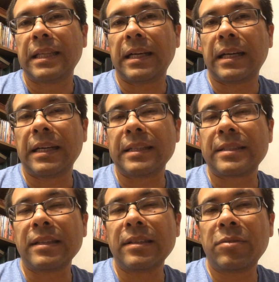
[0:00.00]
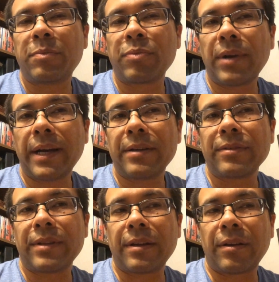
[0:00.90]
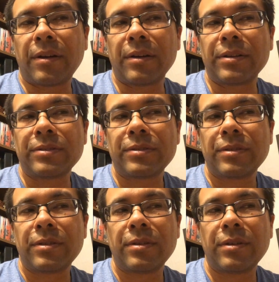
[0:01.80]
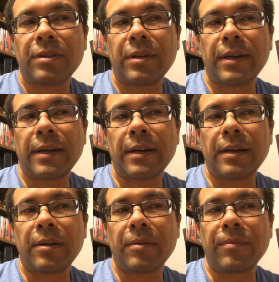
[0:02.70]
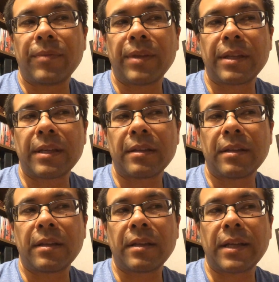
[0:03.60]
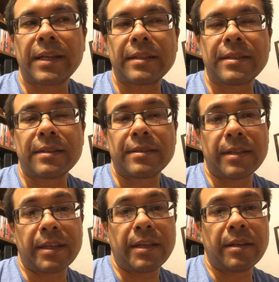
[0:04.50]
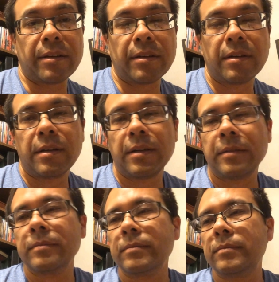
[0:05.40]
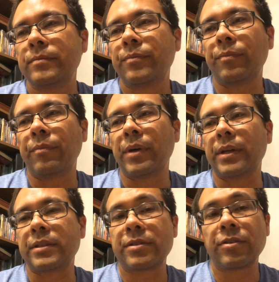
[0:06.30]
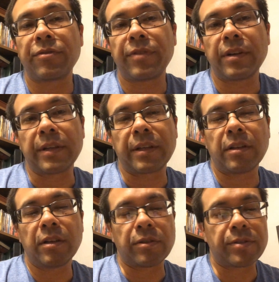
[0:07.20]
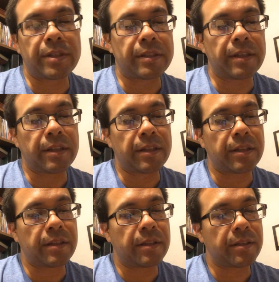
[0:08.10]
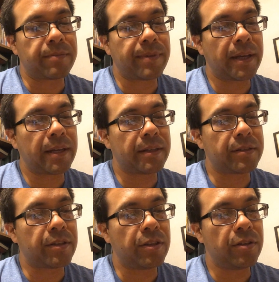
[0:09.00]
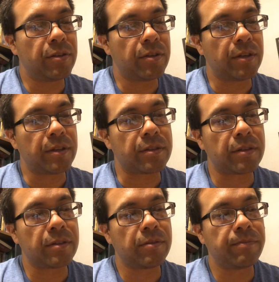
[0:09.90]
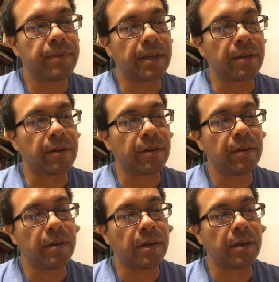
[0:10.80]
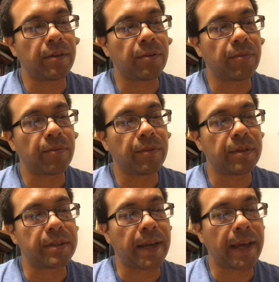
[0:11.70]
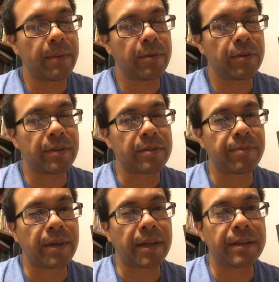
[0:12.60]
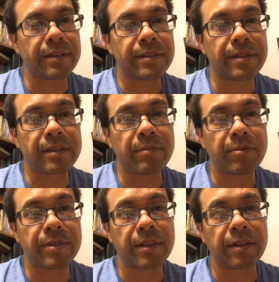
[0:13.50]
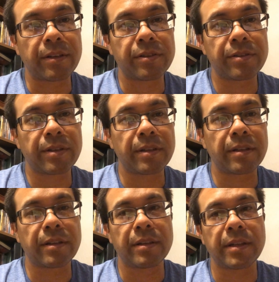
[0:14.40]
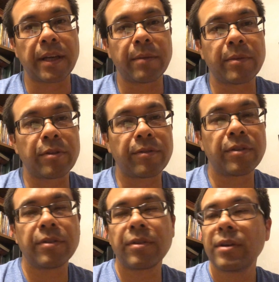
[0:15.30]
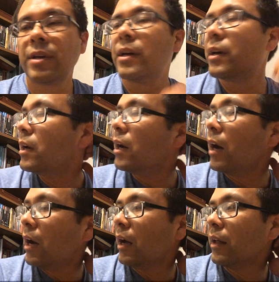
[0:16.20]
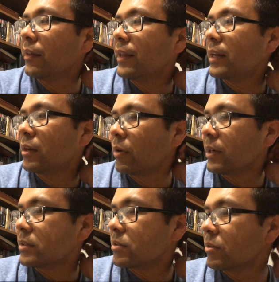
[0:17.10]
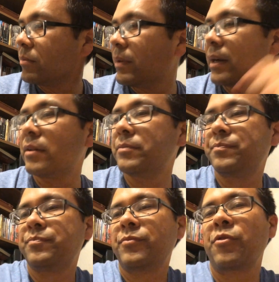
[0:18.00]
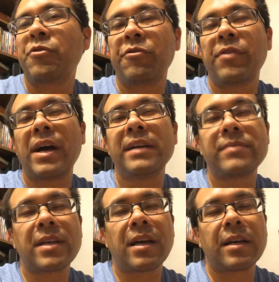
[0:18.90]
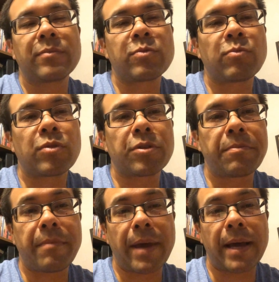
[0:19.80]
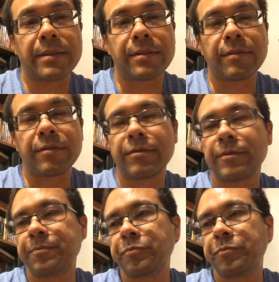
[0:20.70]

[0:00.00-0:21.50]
it's a little brighter than ours, than the light intensity here, but still fairly close. This planet is a little bigger. The diameter of this planet is 60% larger than the diameter of Earth. That equates to about five times more massive.